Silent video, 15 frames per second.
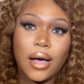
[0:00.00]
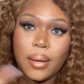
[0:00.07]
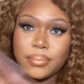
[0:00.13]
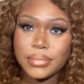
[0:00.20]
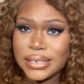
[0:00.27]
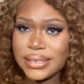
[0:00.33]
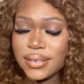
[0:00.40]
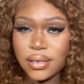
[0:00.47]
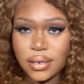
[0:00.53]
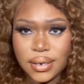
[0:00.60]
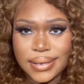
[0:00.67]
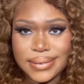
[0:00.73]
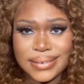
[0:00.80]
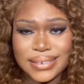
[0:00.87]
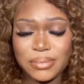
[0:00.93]
This look
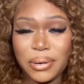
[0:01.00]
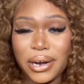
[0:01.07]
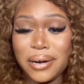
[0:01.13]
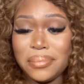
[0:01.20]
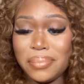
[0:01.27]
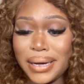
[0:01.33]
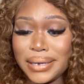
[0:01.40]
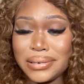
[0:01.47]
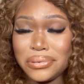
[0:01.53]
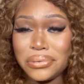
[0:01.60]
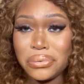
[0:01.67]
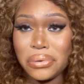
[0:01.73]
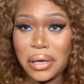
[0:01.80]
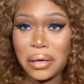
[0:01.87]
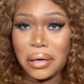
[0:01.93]
is inspired by the
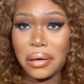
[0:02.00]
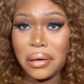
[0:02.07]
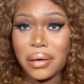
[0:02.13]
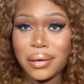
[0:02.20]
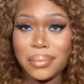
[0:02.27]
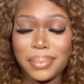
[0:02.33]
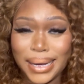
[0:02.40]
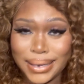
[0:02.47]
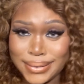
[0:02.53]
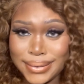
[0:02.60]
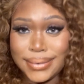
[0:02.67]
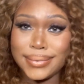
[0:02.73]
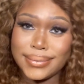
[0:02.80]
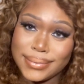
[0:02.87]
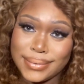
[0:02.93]
UK
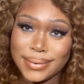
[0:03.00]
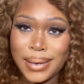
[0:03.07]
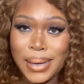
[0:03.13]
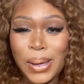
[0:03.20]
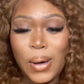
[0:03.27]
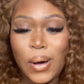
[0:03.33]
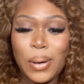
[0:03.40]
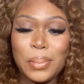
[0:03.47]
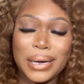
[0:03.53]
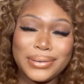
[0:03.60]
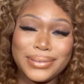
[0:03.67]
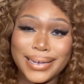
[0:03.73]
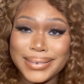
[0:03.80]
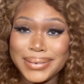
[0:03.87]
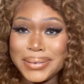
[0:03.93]
baddies. Oh, my
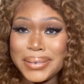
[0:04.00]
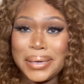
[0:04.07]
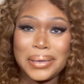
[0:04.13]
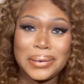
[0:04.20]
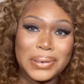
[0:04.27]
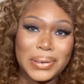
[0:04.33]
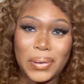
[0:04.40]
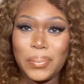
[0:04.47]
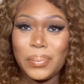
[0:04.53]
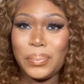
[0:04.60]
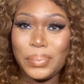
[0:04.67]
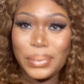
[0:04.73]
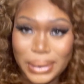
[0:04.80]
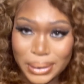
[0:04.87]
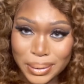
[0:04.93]
United Kingdom
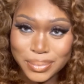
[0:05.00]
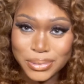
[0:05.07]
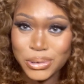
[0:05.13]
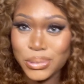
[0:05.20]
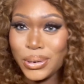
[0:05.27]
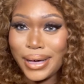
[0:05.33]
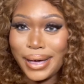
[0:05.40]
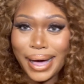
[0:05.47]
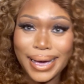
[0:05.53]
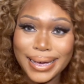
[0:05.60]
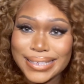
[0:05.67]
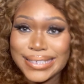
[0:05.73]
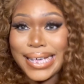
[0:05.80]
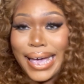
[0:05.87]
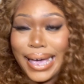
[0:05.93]
babes, you
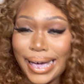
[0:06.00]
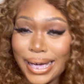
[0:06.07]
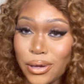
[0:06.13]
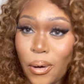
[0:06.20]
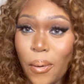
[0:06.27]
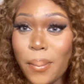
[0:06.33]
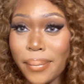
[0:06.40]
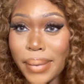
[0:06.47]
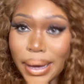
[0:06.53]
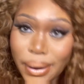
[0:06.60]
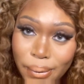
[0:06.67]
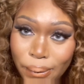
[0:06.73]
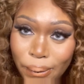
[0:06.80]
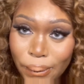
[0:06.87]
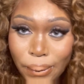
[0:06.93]
guys and your
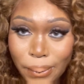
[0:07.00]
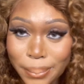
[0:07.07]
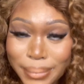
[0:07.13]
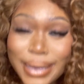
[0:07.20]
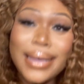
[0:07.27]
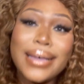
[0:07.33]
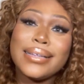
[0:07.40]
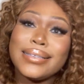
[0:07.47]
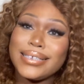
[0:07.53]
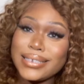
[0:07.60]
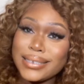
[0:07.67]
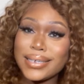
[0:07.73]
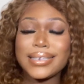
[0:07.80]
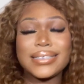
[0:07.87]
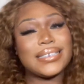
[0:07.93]
makeup. This
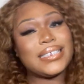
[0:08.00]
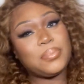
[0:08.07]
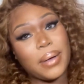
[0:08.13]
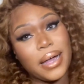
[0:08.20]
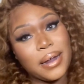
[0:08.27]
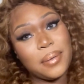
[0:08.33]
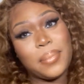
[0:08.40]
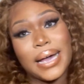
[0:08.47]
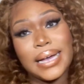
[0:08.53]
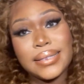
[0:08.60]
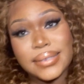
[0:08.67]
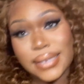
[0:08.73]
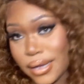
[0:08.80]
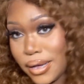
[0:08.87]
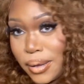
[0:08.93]
look is inspired by
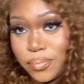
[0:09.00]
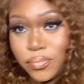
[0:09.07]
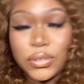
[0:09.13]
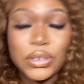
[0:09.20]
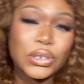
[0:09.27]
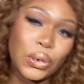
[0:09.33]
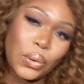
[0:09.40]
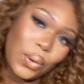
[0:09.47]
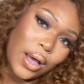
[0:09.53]
them. So